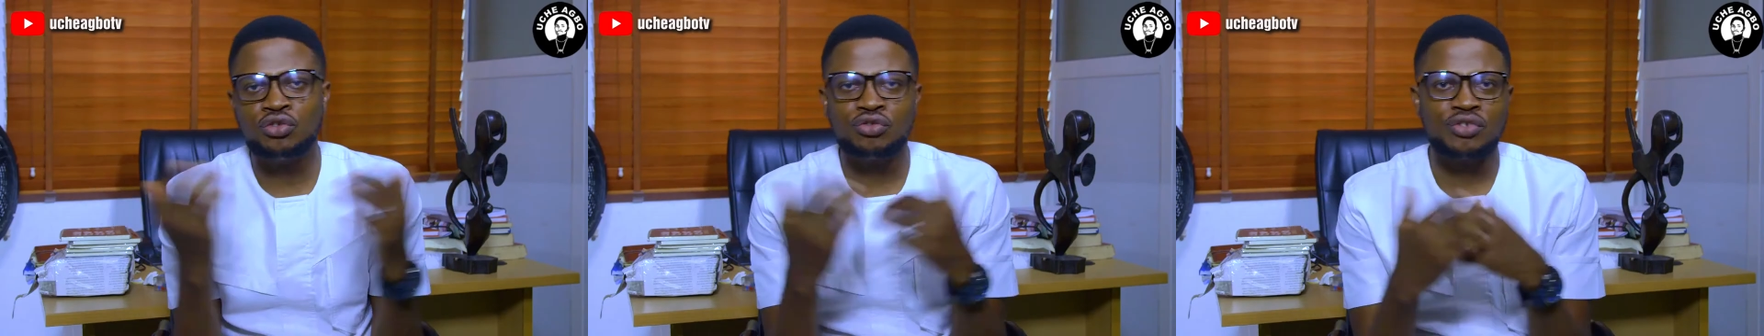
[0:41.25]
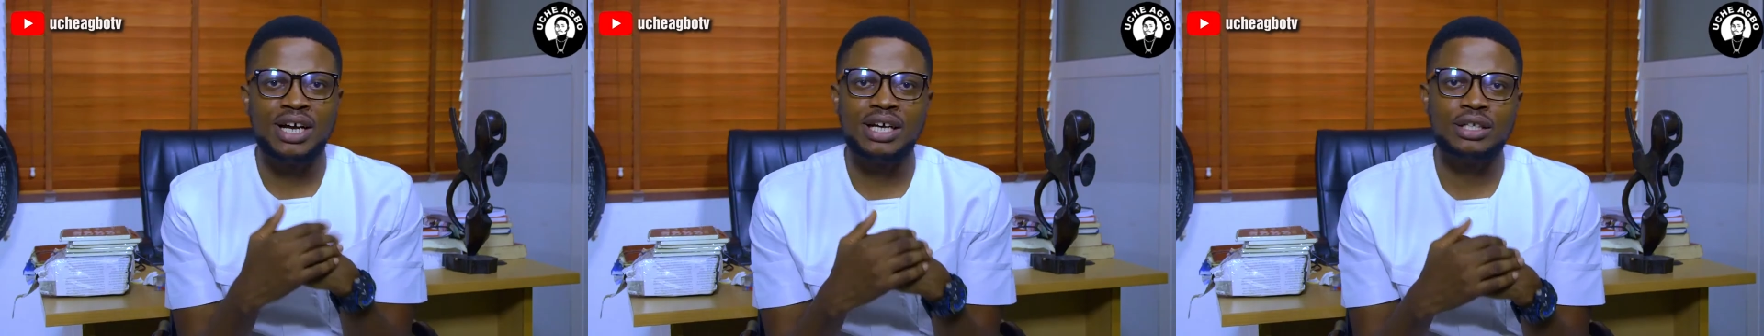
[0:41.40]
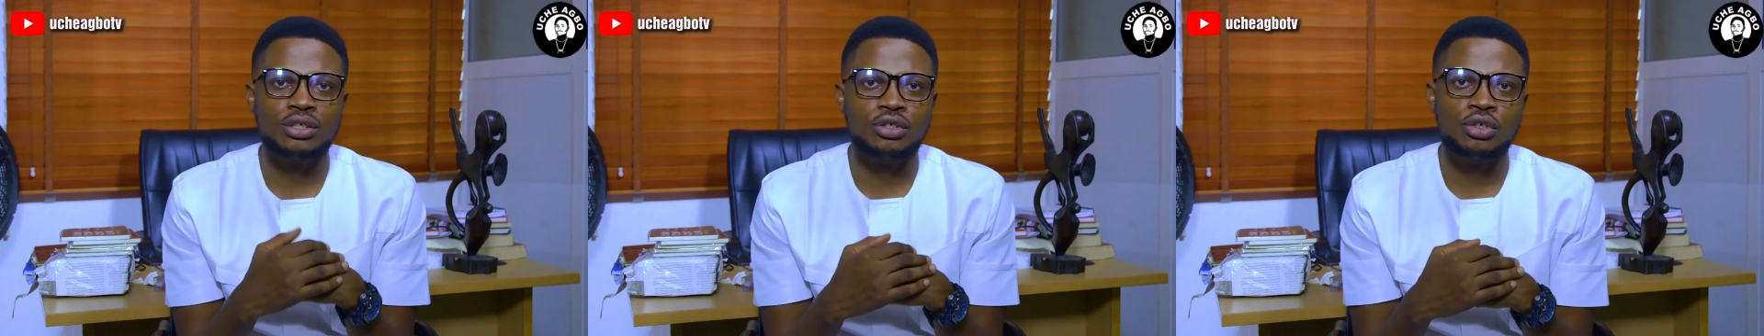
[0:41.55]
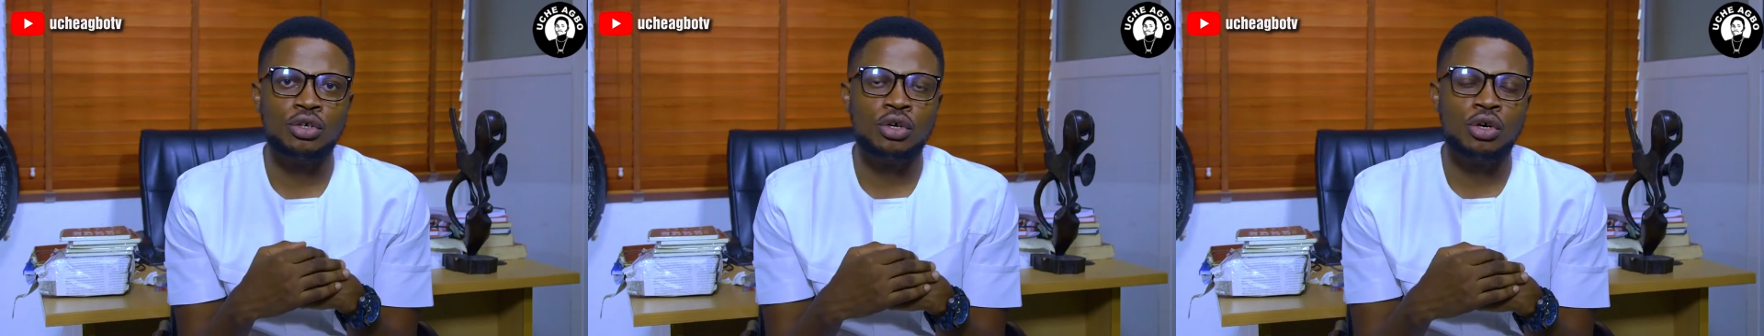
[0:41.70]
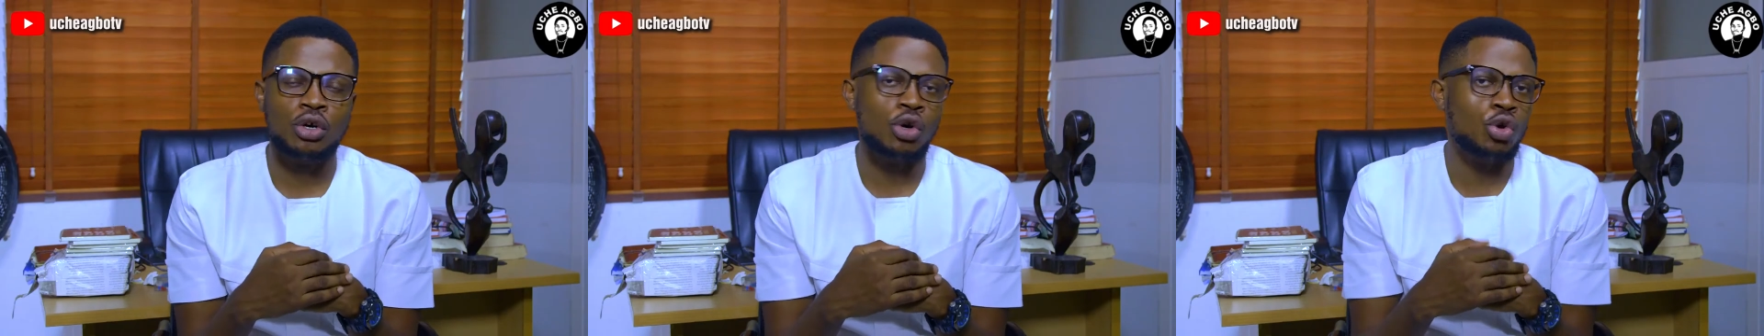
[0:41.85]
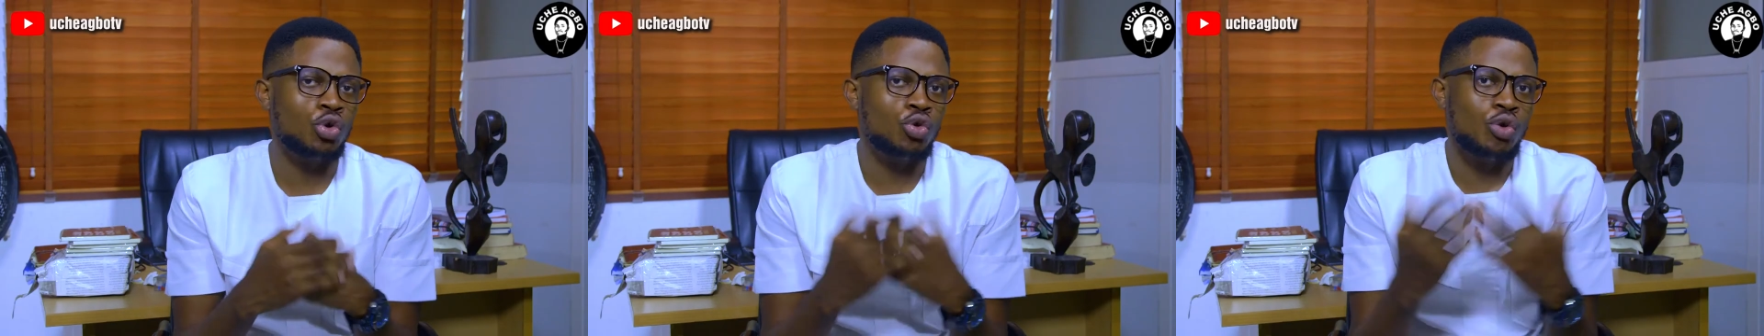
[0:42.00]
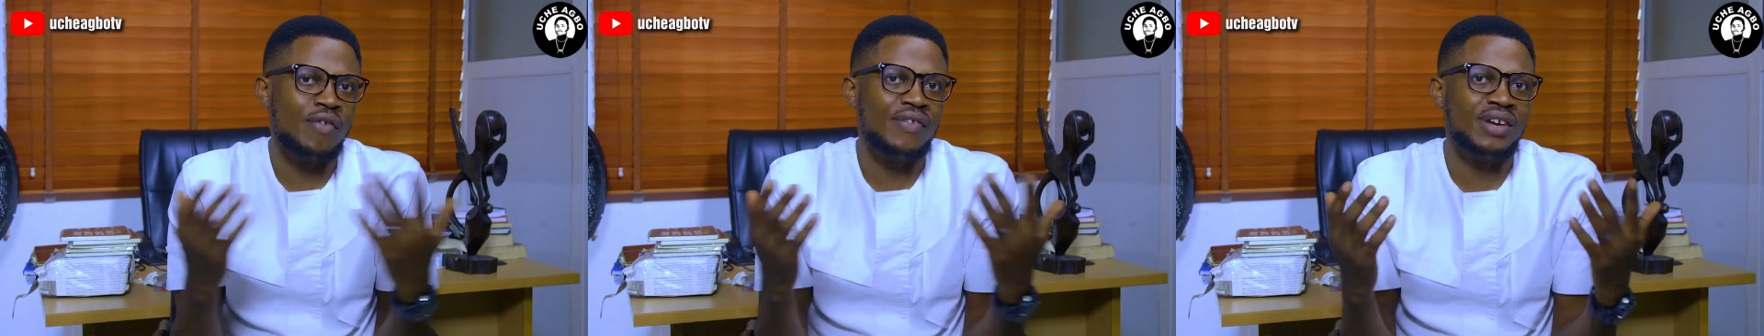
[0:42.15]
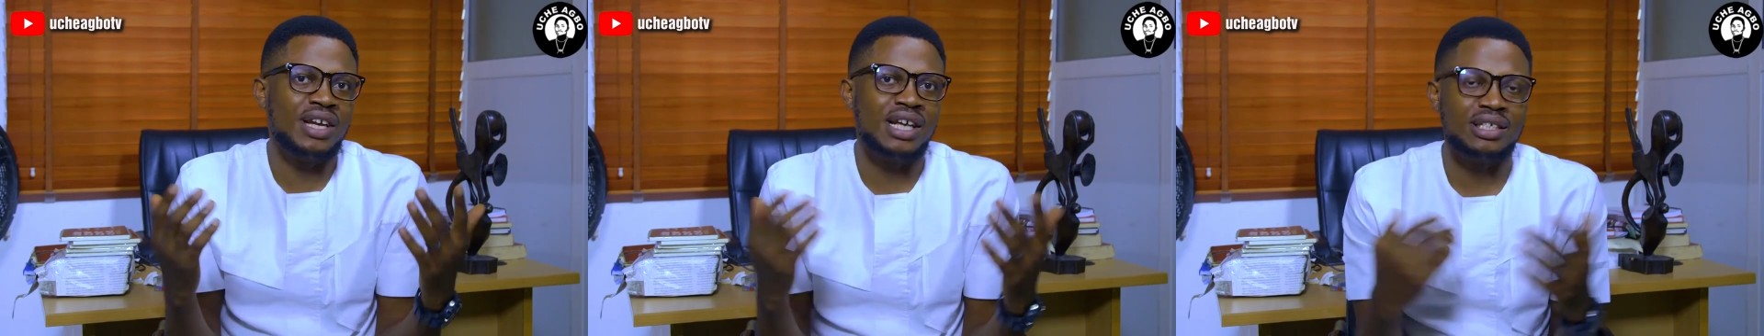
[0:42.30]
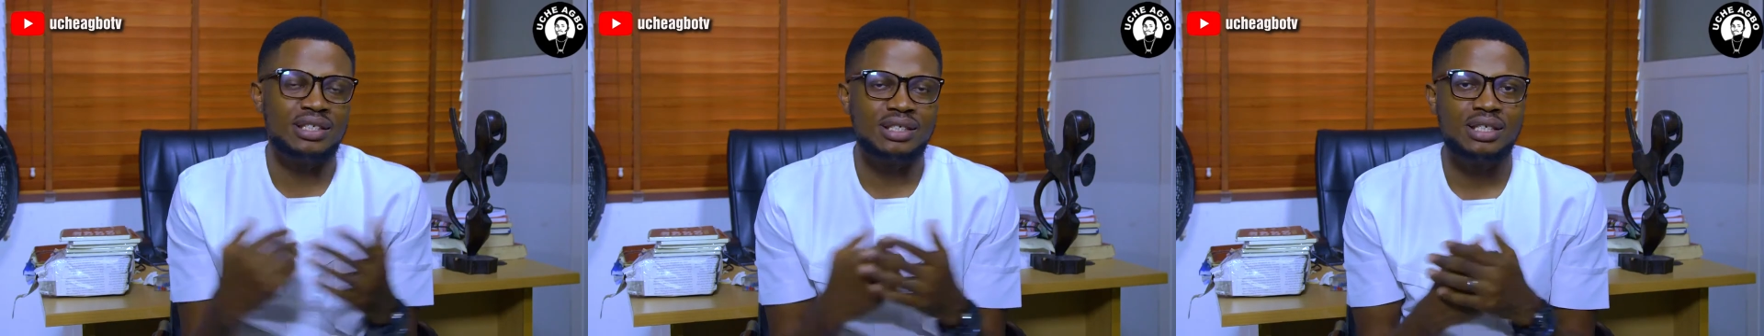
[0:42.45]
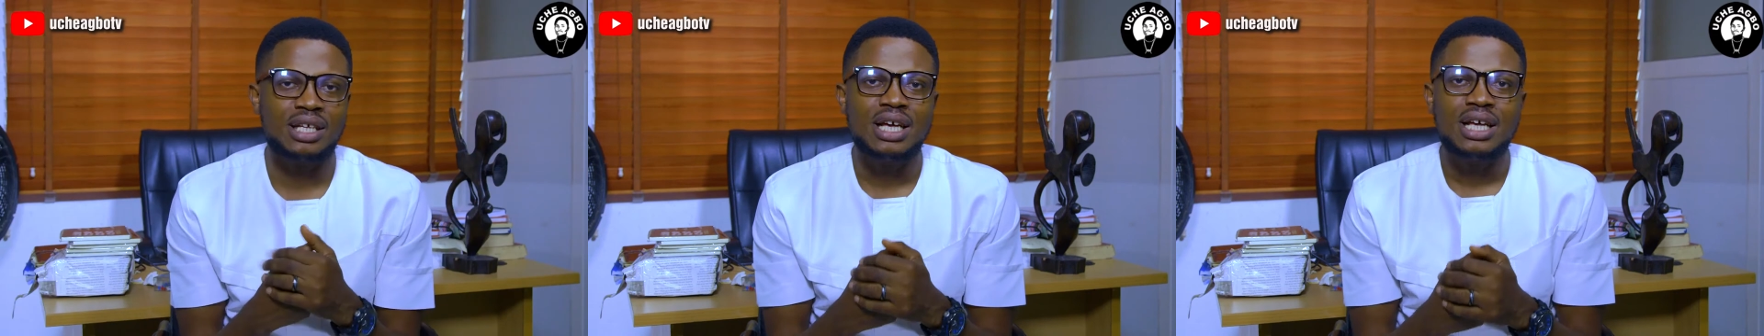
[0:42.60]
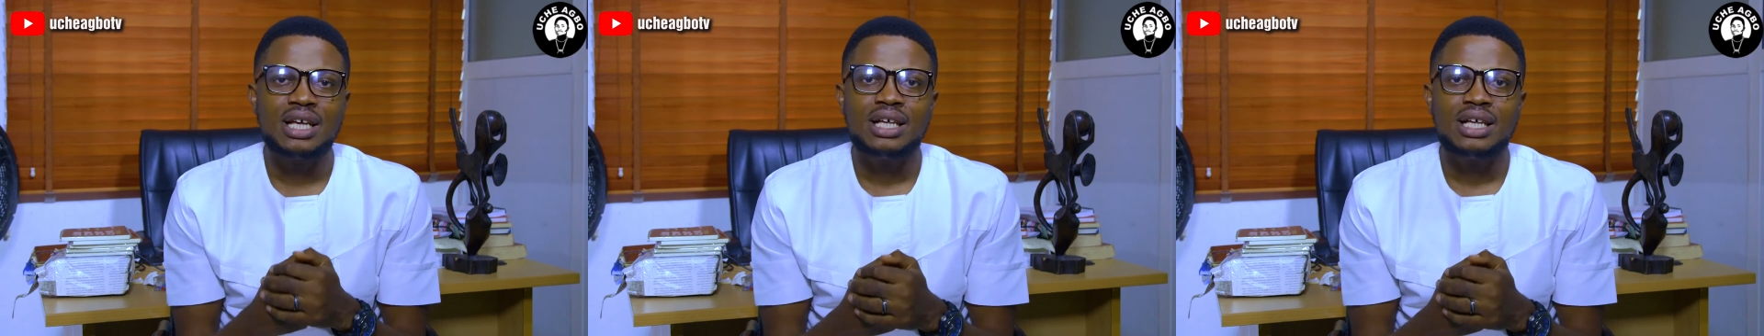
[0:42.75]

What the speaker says: director or whoever that's